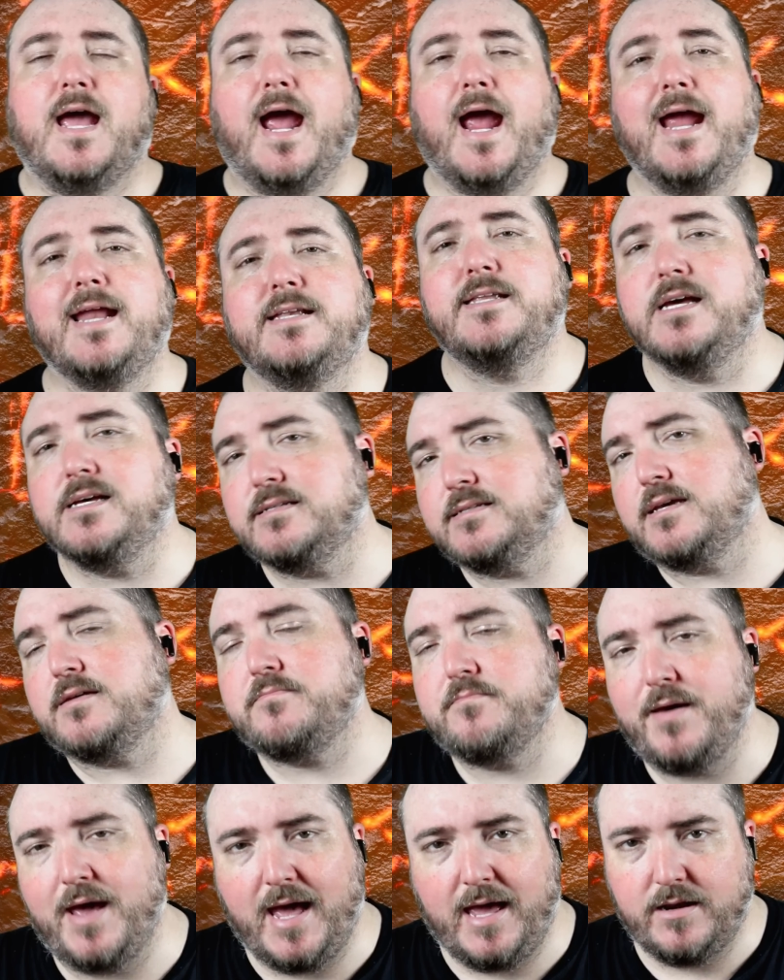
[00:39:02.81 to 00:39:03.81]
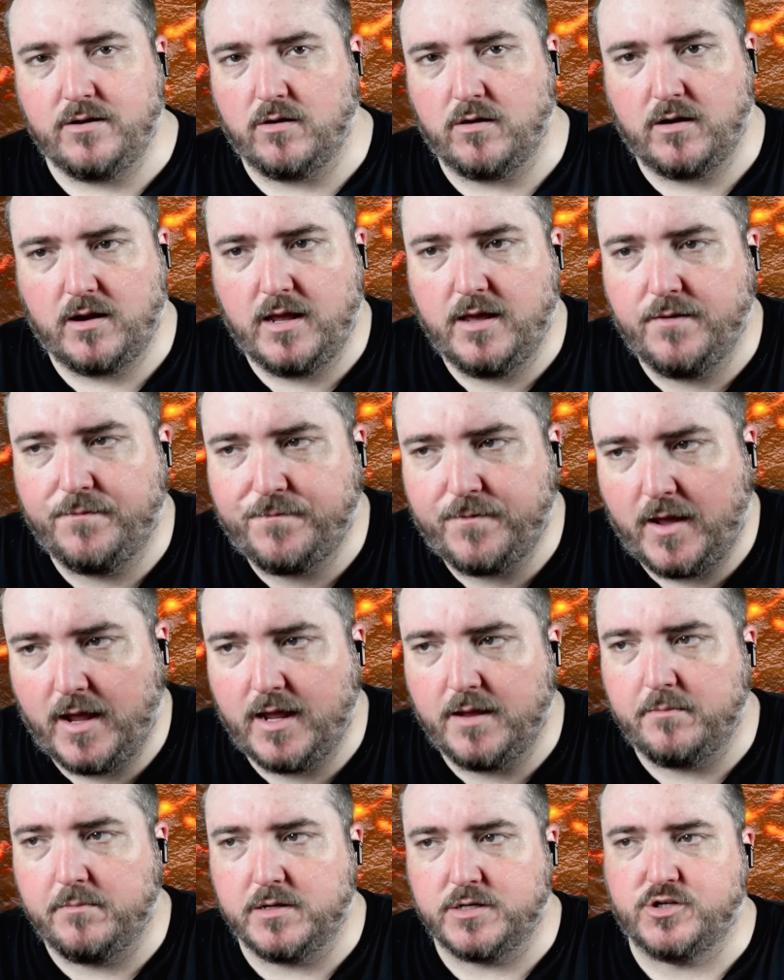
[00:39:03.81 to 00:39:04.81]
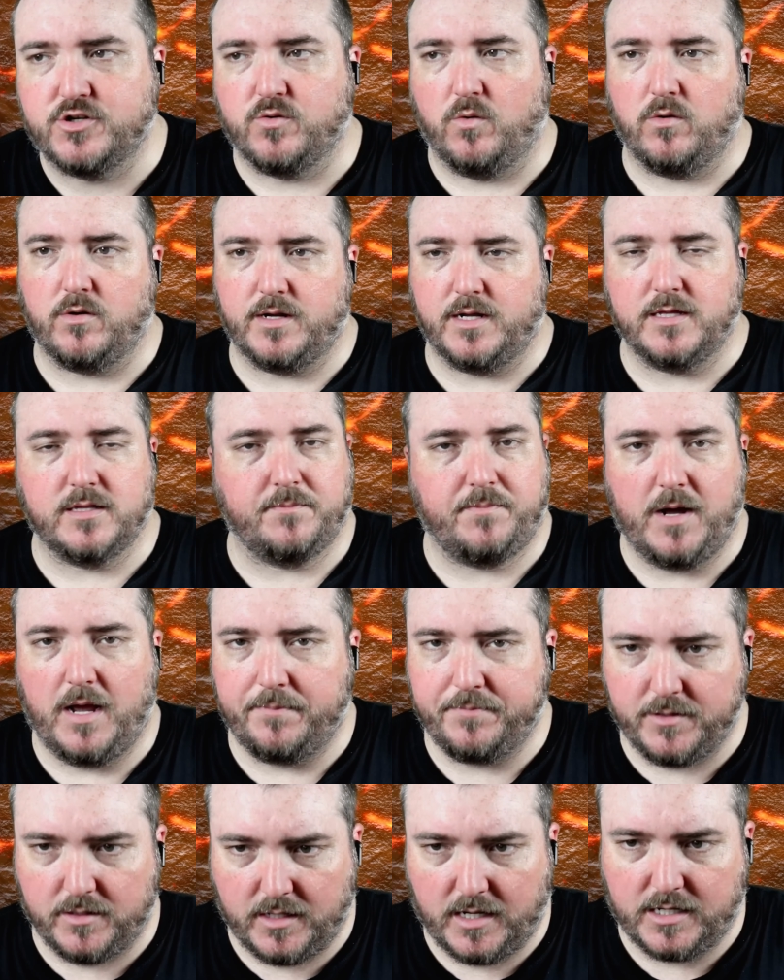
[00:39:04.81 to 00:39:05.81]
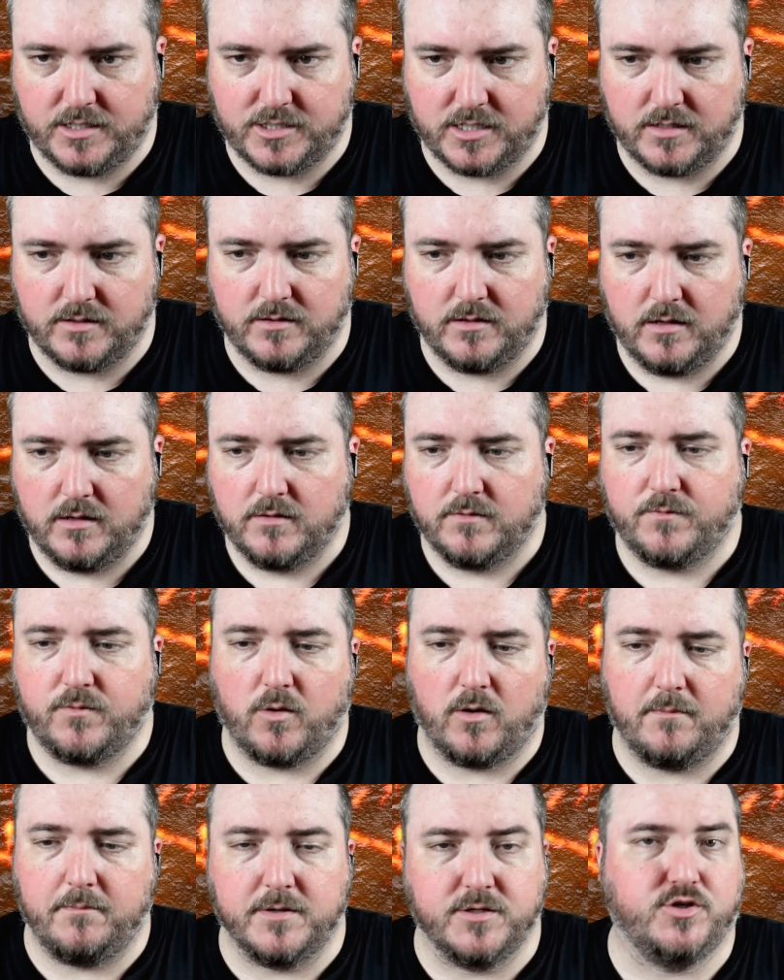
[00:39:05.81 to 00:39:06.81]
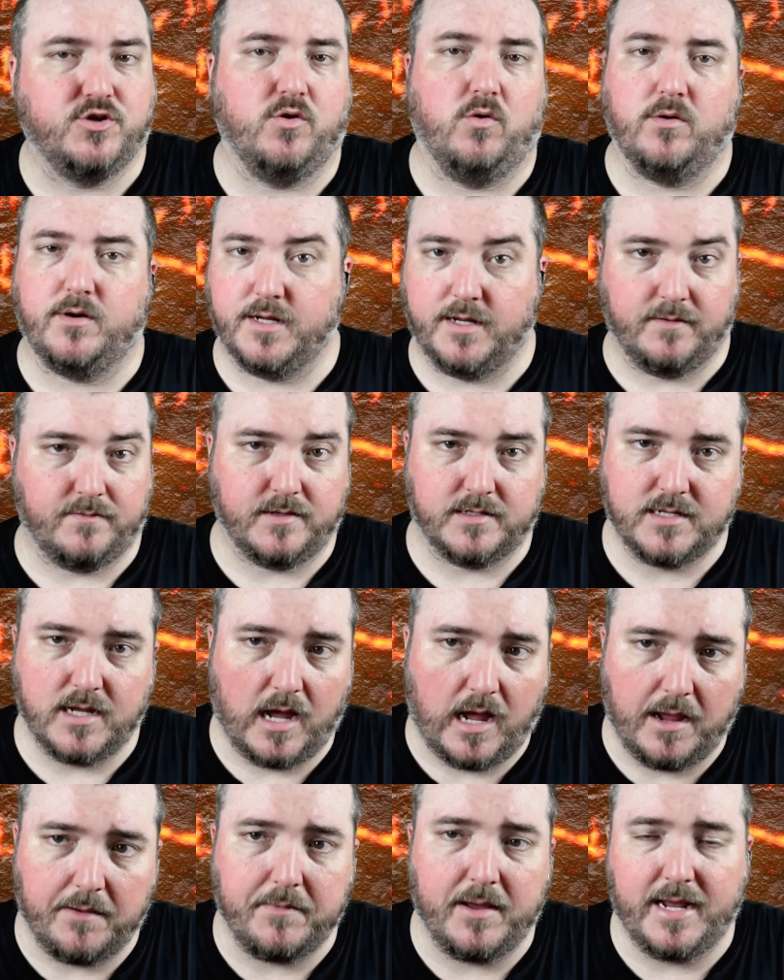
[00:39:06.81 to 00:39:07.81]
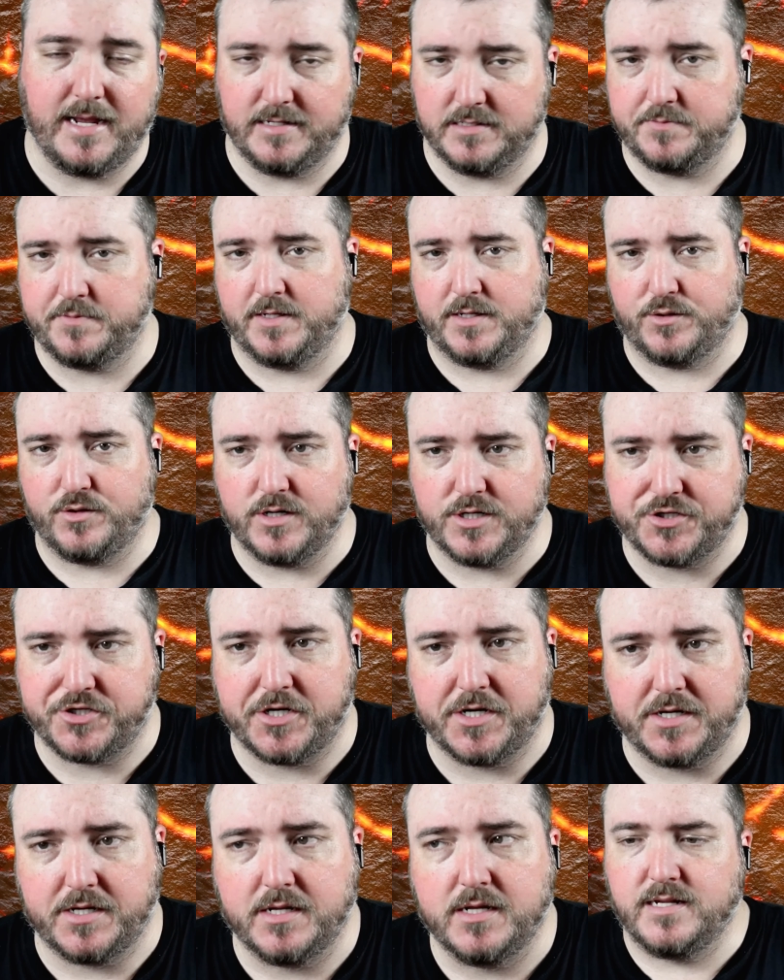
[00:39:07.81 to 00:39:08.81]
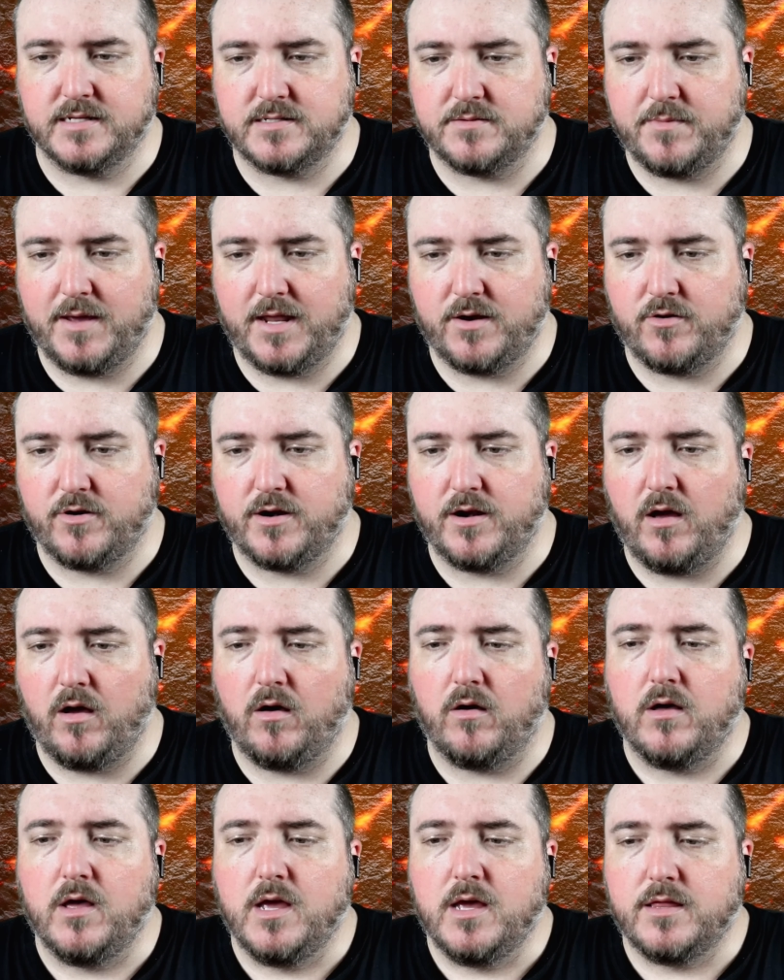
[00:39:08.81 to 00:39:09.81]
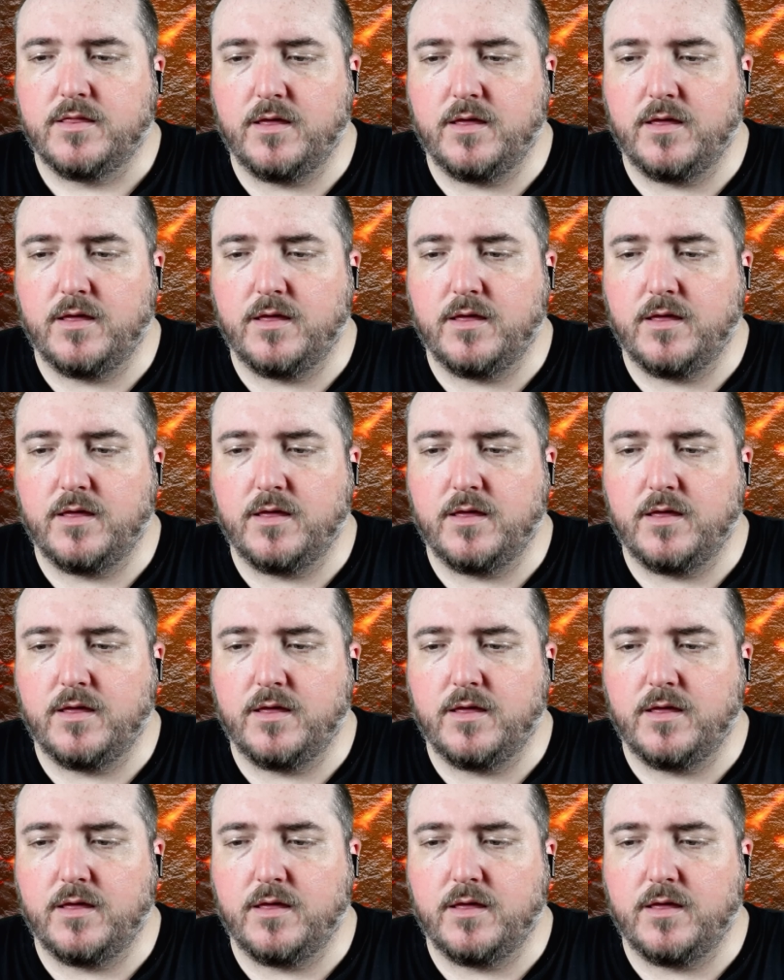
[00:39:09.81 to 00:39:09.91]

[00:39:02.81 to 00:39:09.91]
It doesn't matter if a majority of the population for a majority of the time has been Christian. That doesn't matter at all.